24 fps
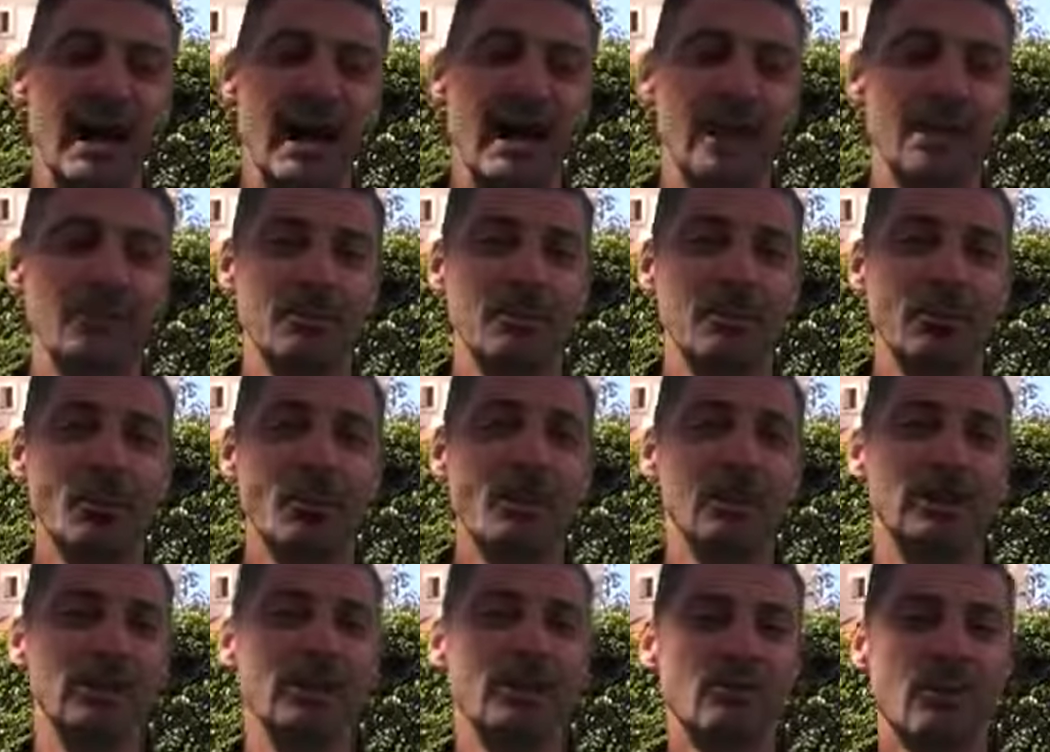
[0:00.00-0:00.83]
and
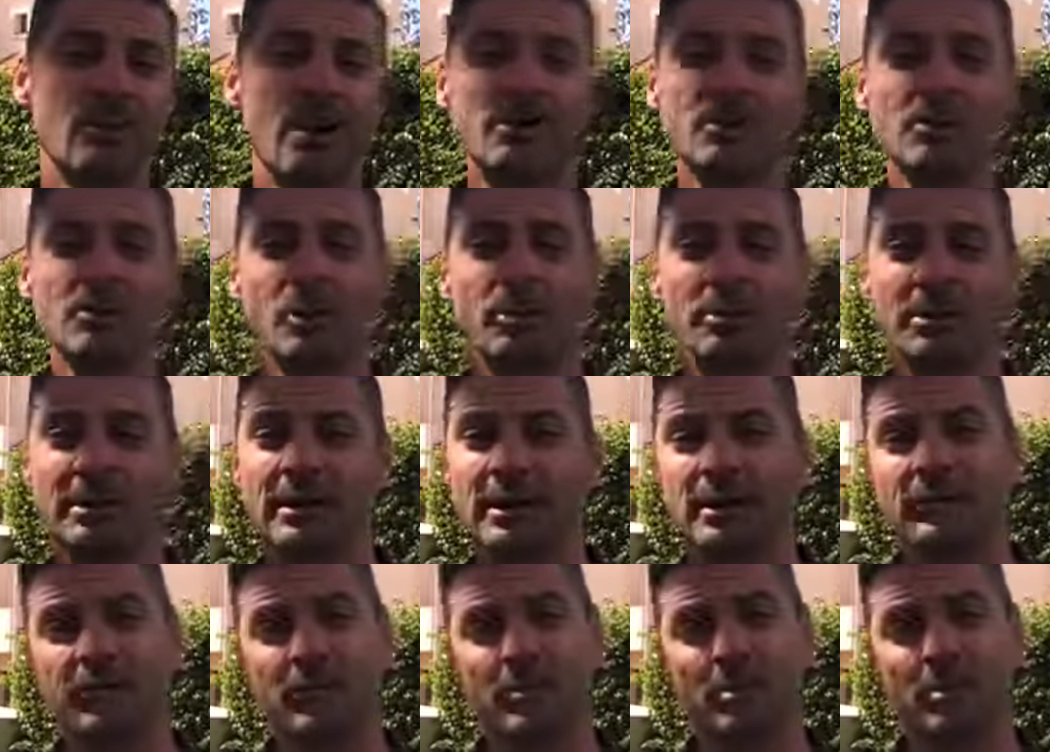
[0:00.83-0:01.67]
importantly, growing your
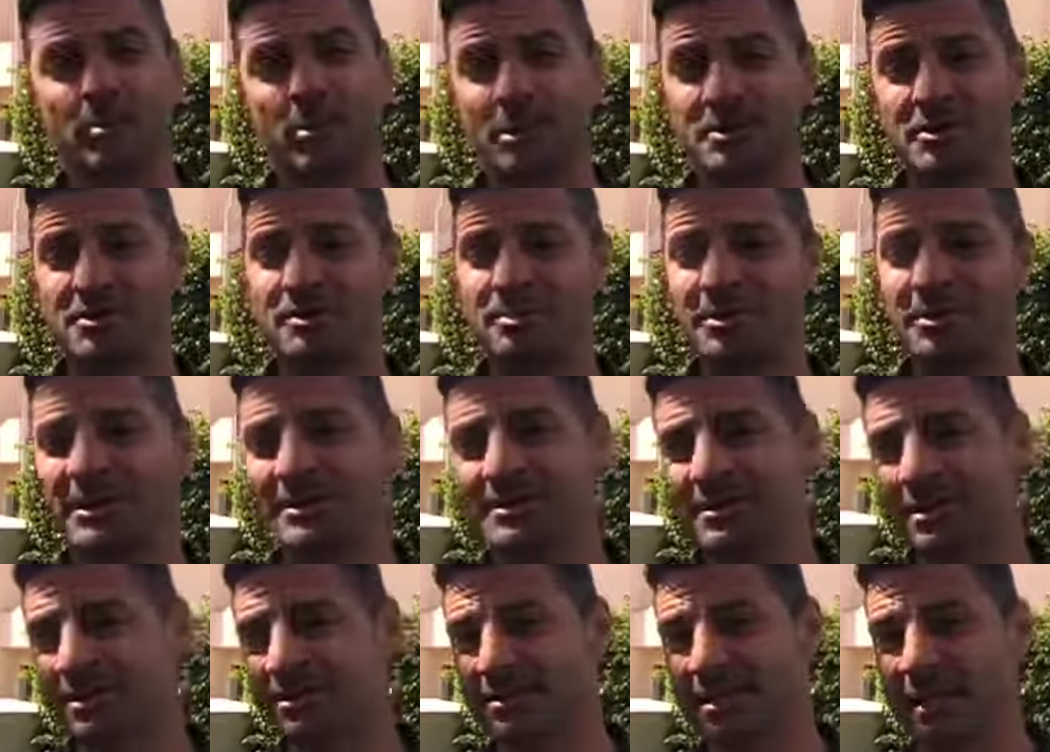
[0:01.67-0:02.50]
belief in the
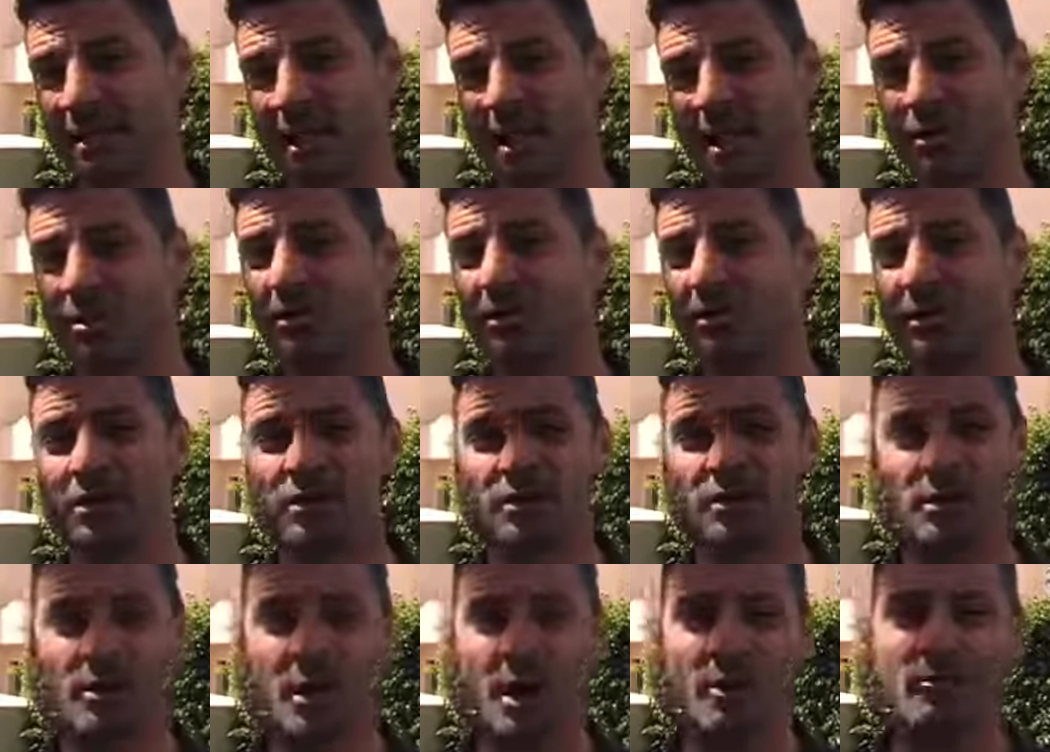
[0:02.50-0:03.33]
possibilities that lie
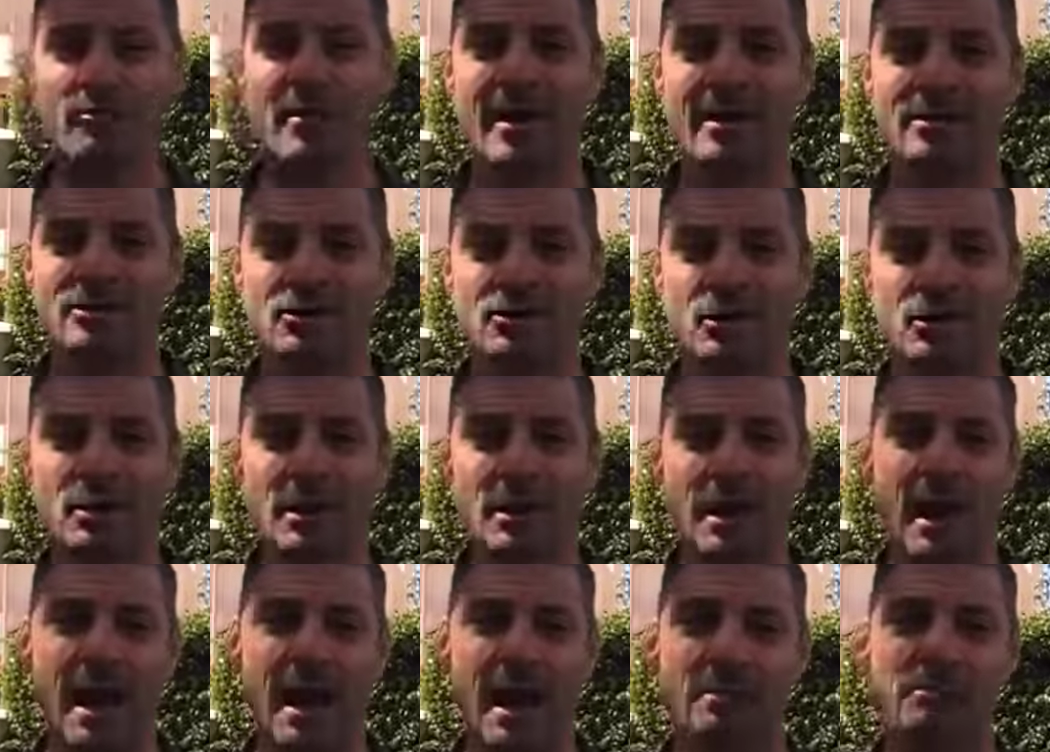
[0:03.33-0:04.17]
within you, around you,
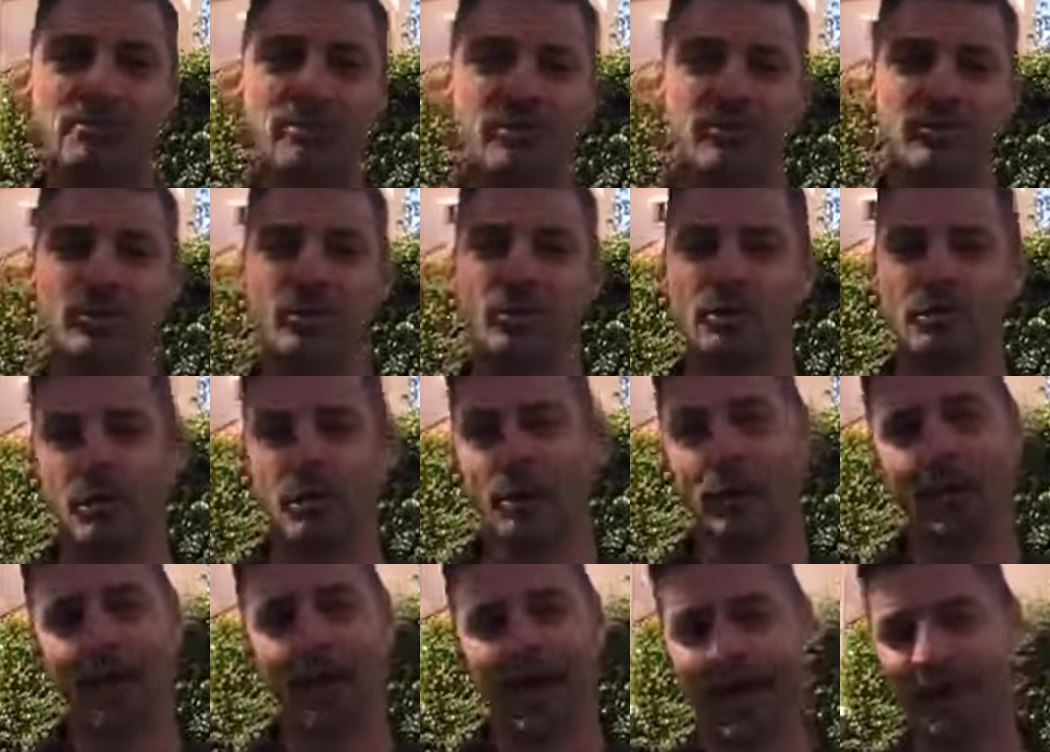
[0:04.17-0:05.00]
and before
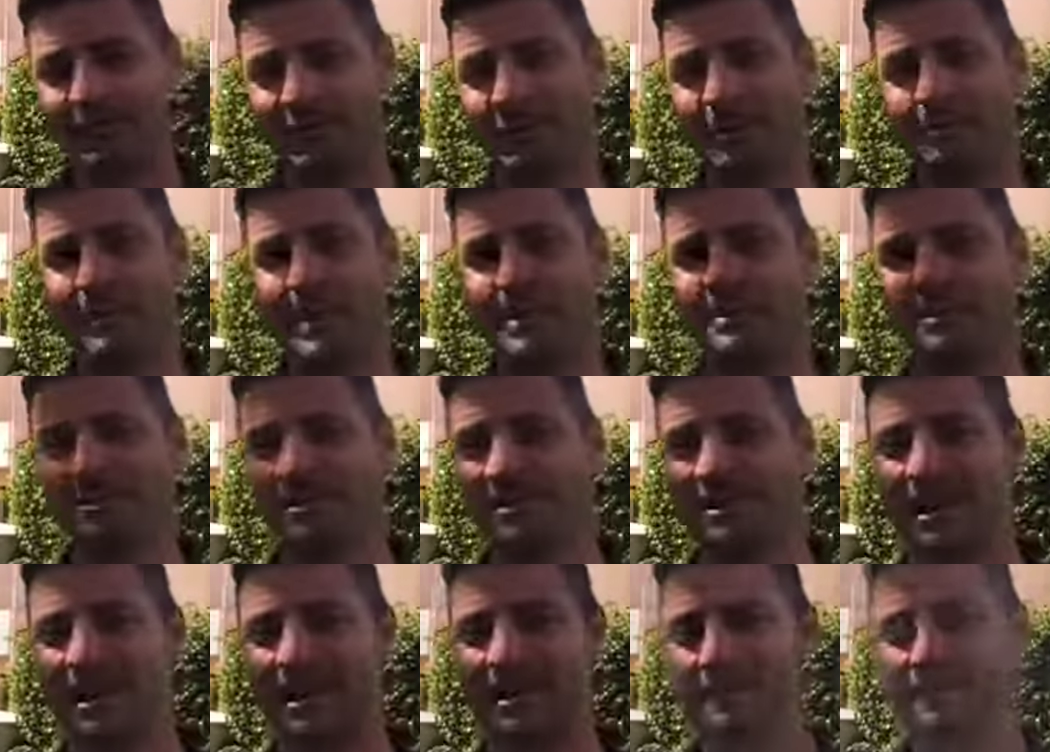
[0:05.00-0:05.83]
you. Have an
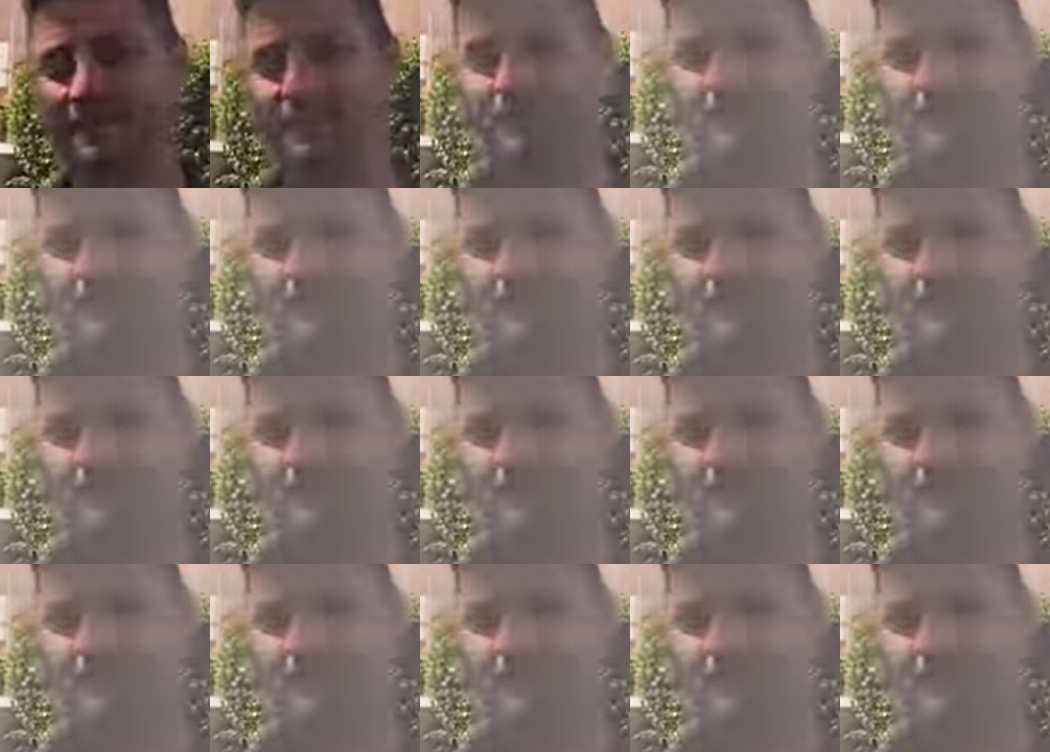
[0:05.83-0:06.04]
amazing day.